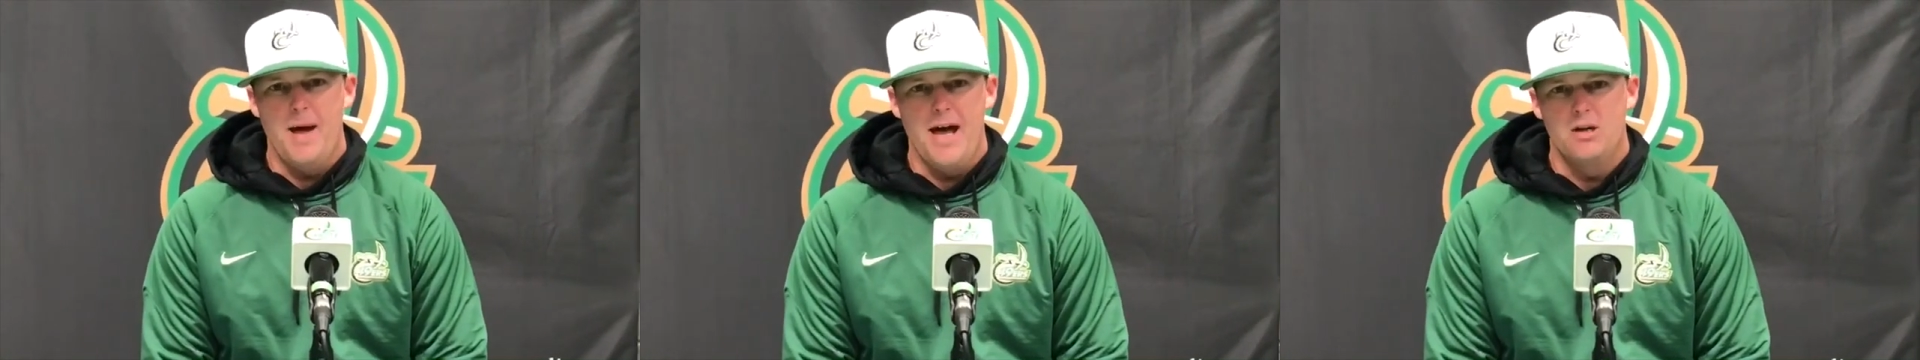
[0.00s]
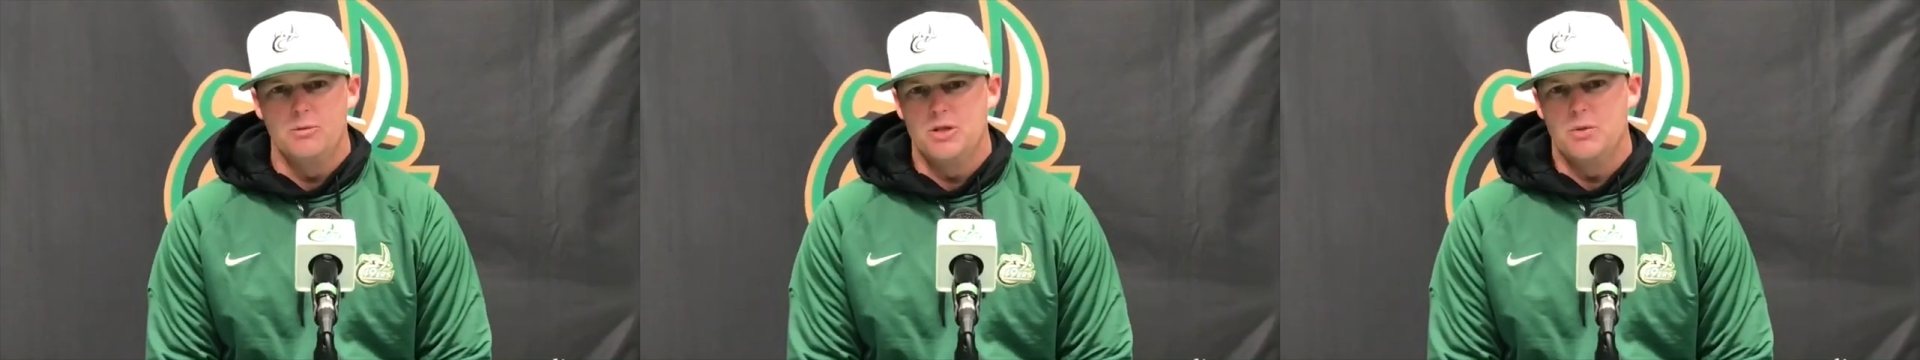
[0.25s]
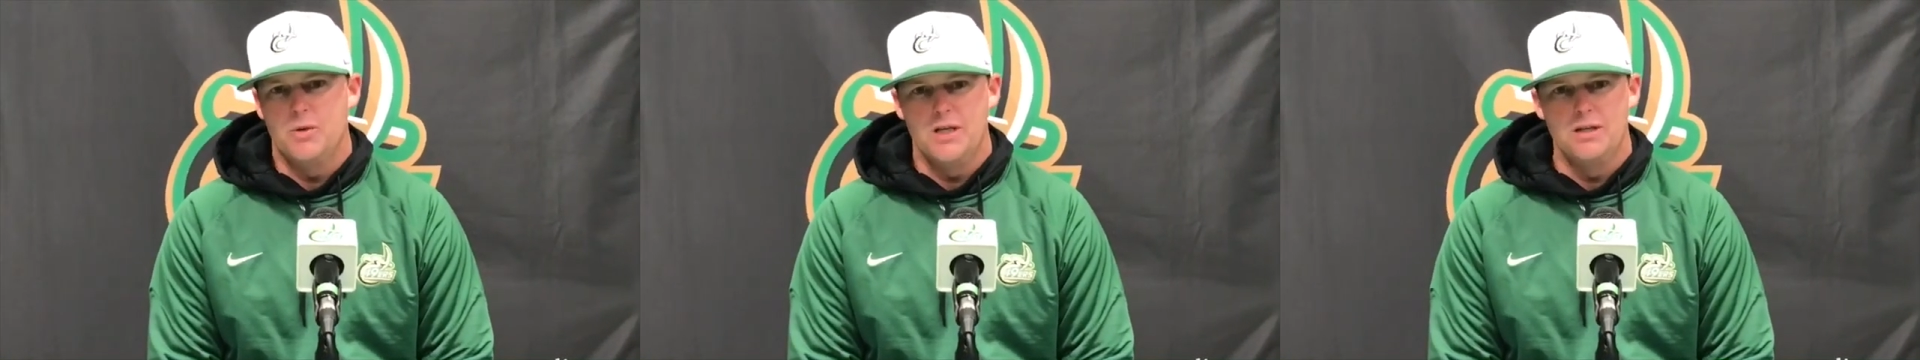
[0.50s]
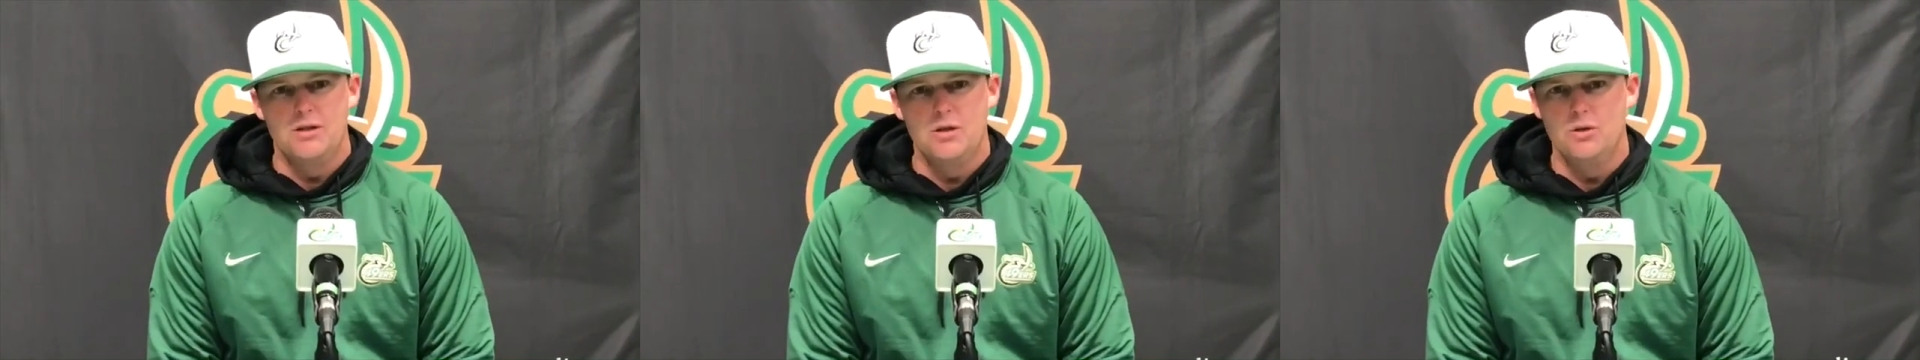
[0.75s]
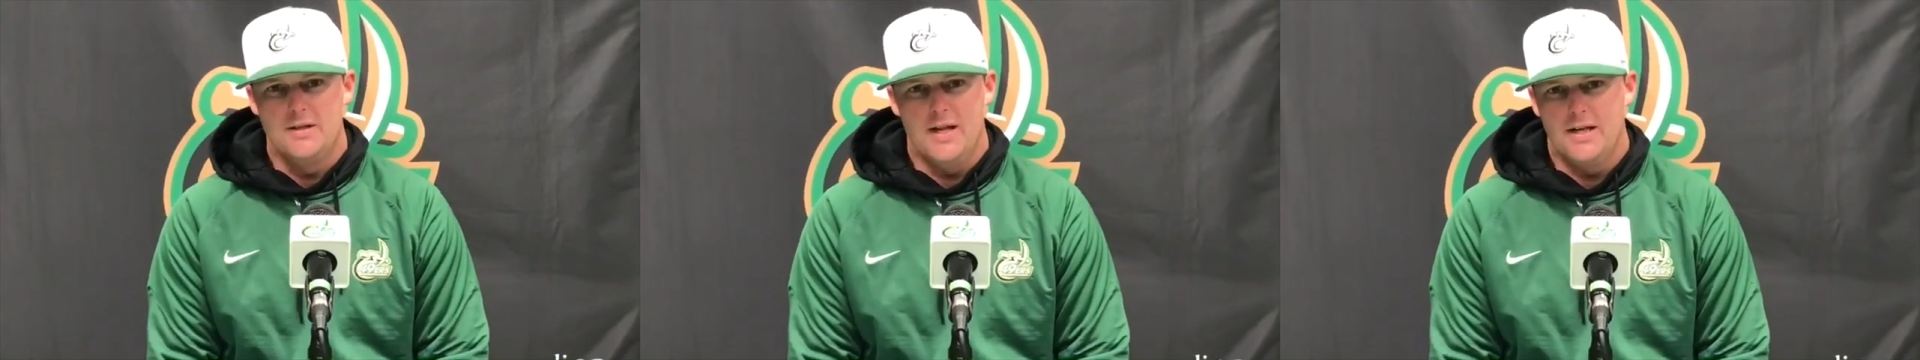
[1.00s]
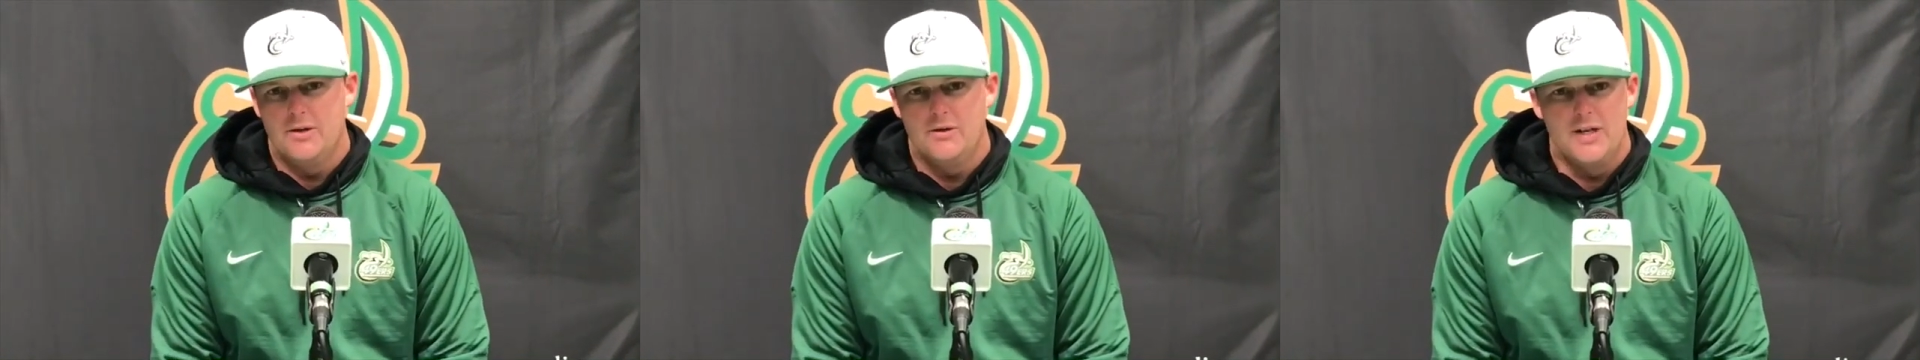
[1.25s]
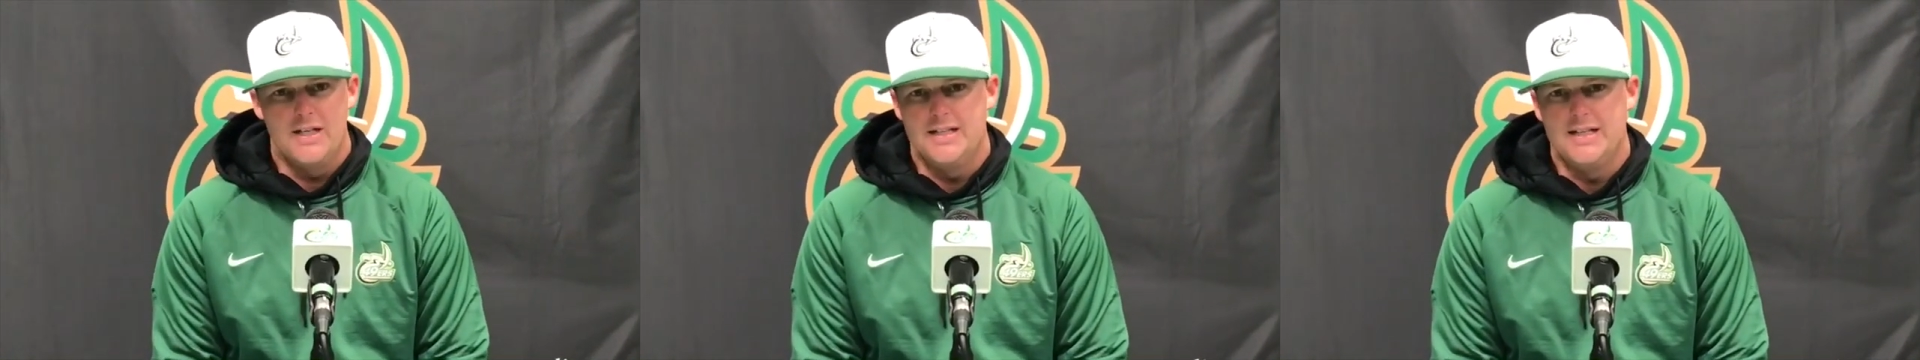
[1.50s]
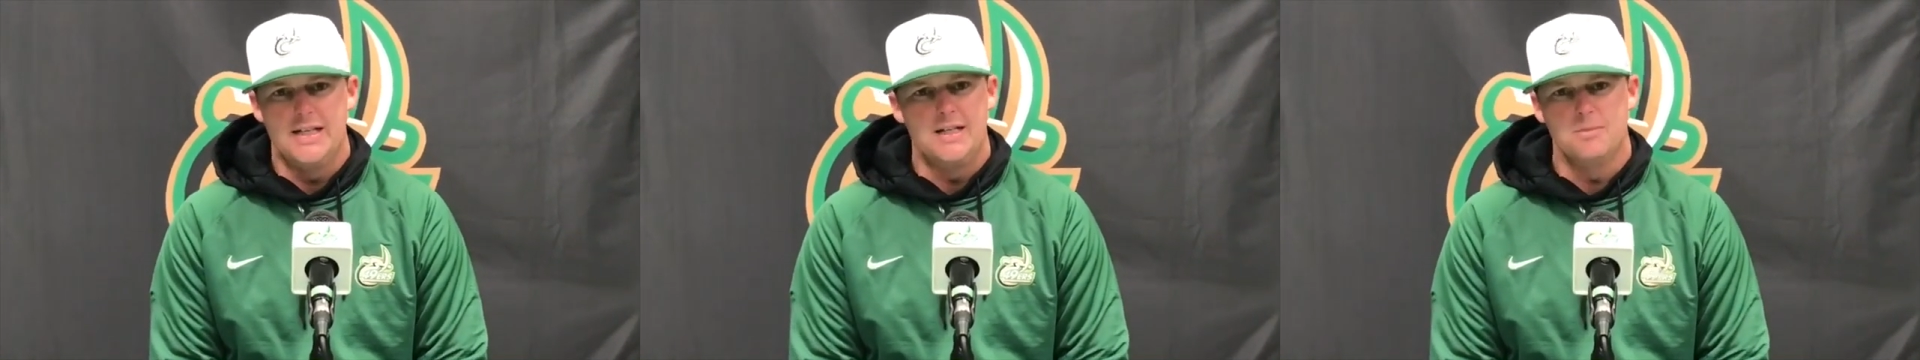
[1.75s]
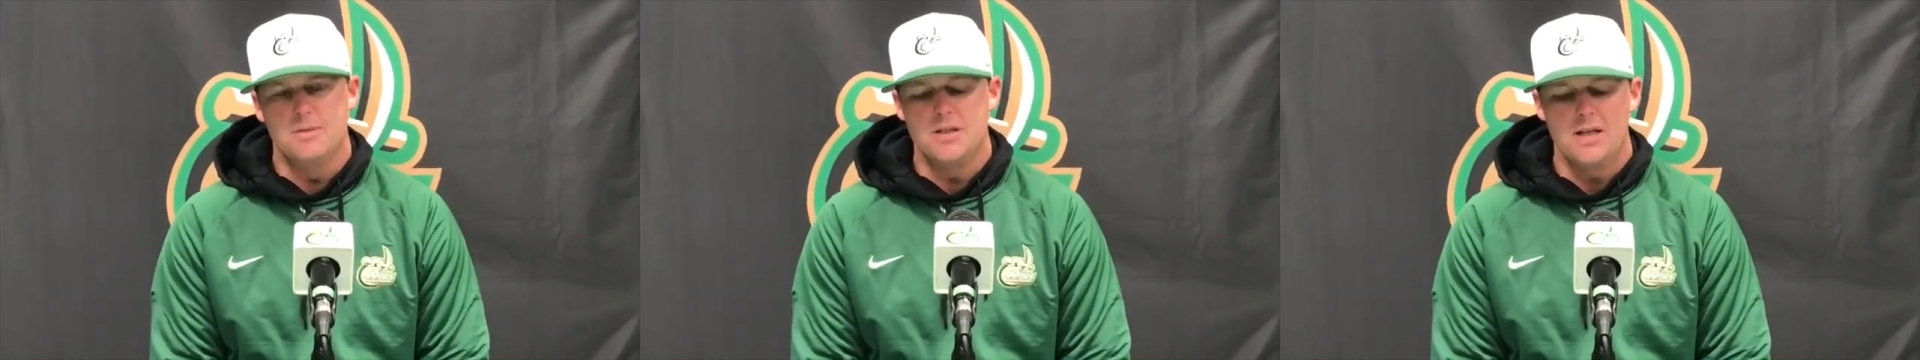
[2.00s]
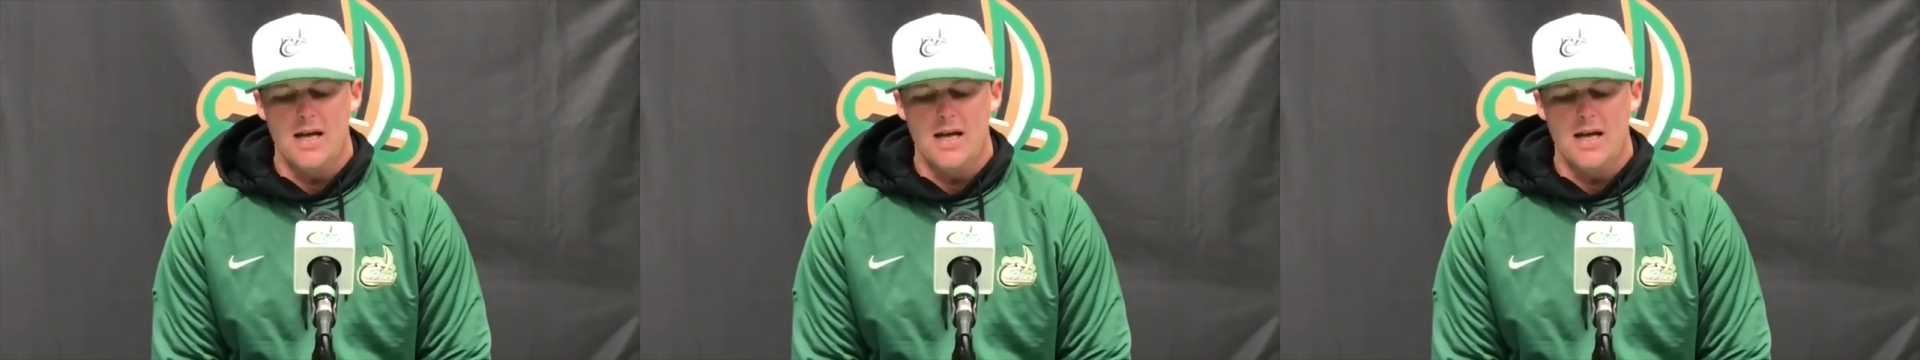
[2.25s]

battle between two like gritty teams.